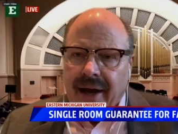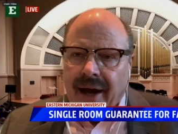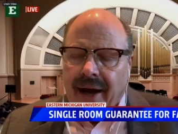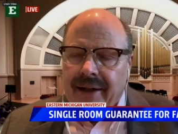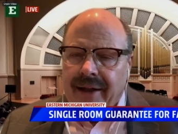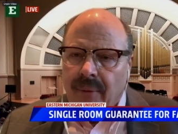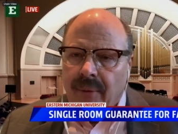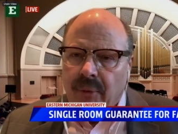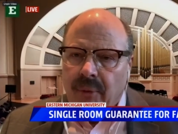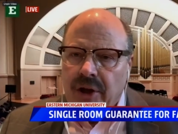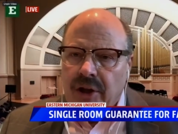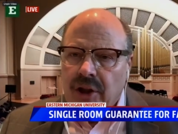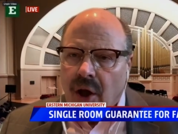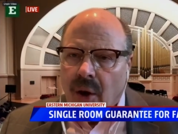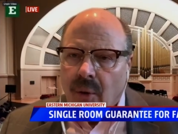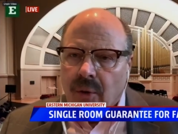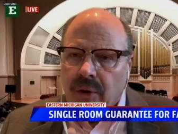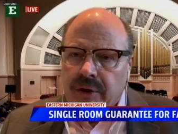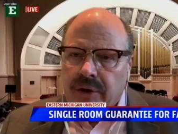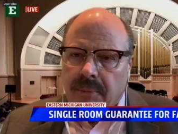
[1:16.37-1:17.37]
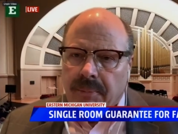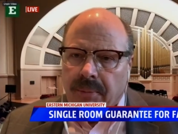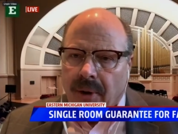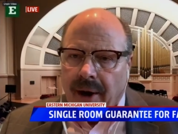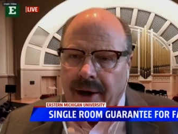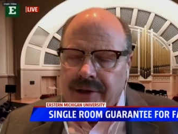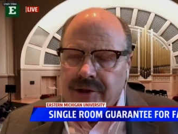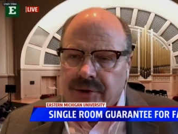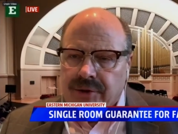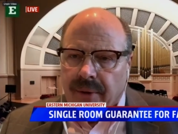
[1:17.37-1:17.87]
And then we lowered the
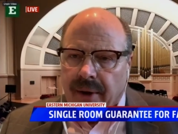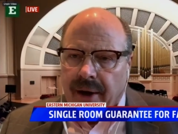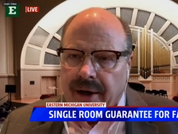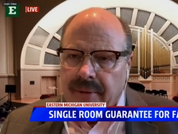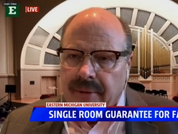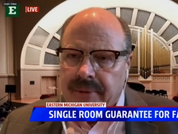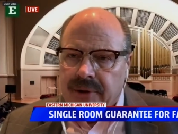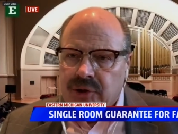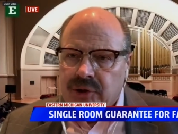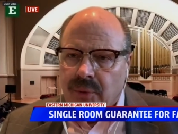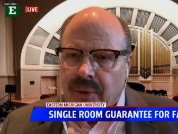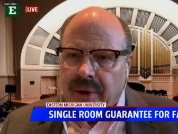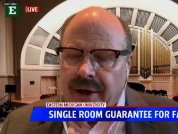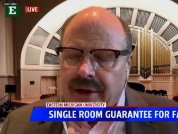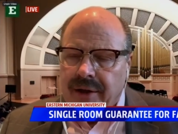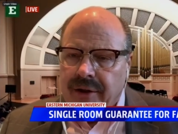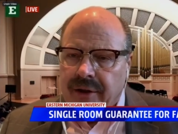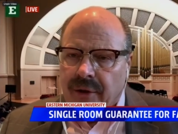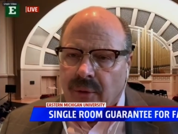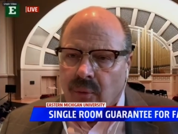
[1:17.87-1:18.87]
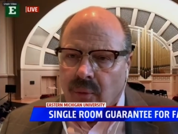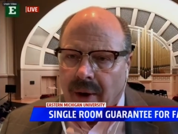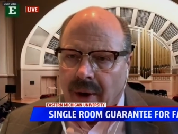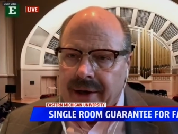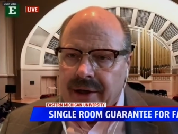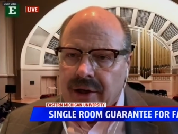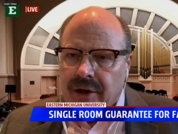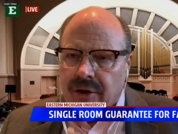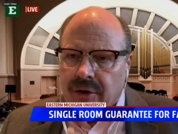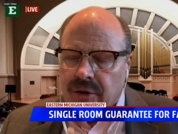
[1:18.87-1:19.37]
price rate between the
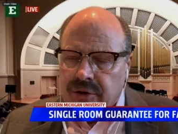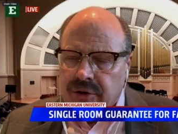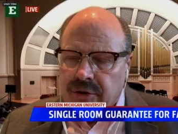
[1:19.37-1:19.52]
regular